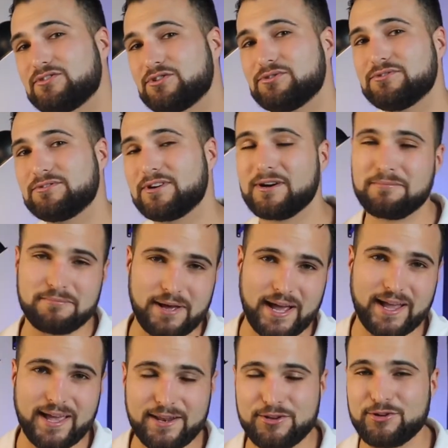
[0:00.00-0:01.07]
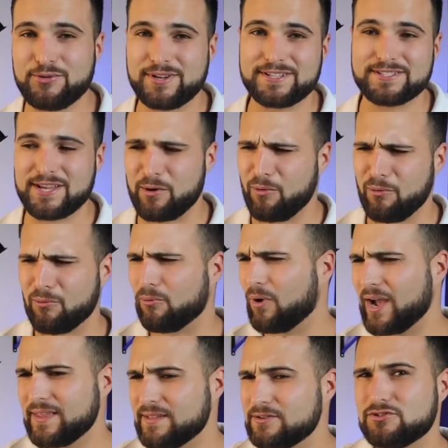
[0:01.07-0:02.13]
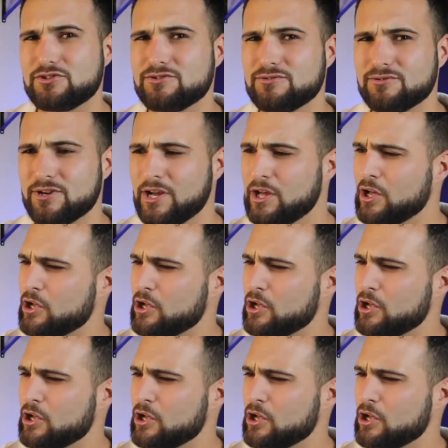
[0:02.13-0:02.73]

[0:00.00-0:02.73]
to come back at you and say, well, why did you